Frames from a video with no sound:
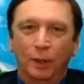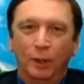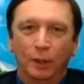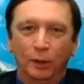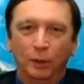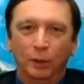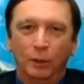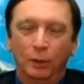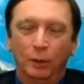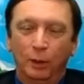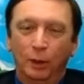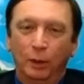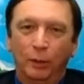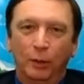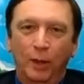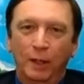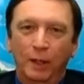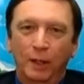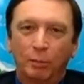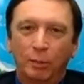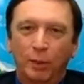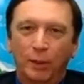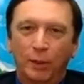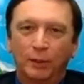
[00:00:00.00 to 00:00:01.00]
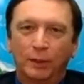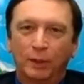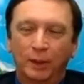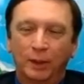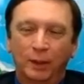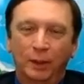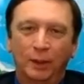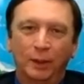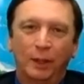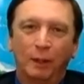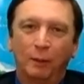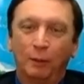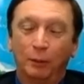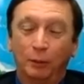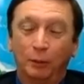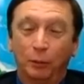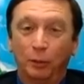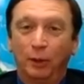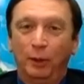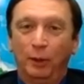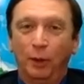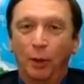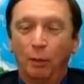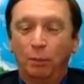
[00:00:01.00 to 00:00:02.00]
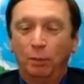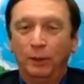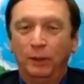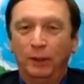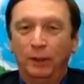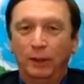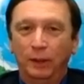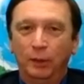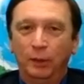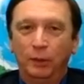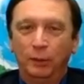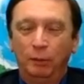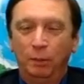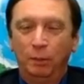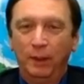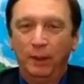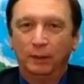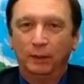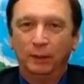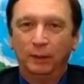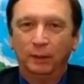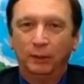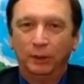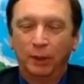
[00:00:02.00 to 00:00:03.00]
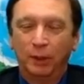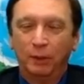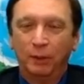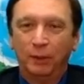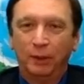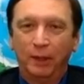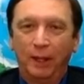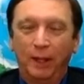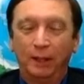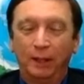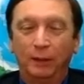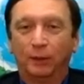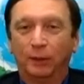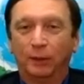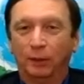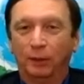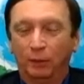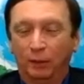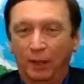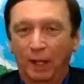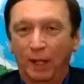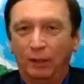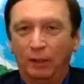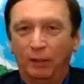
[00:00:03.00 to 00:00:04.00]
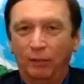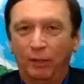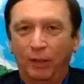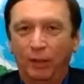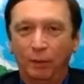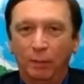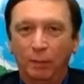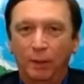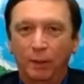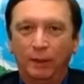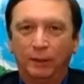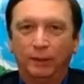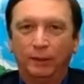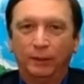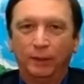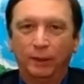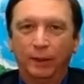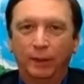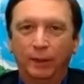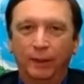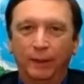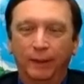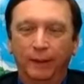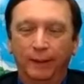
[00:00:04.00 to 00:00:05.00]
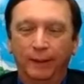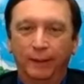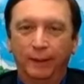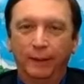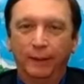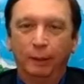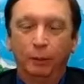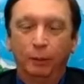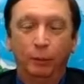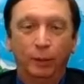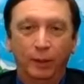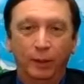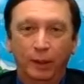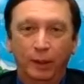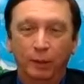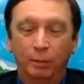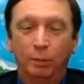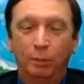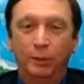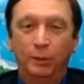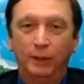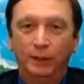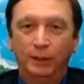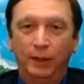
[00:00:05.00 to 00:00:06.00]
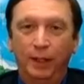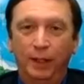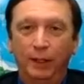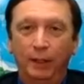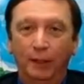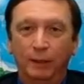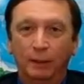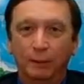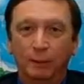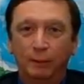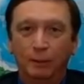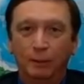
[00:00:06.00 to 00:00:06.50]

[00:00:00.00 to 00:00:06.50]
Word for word: you're a great person and I was really hoping that you'd be on the show tonight. So thank you very much. Uh, really appreciate it.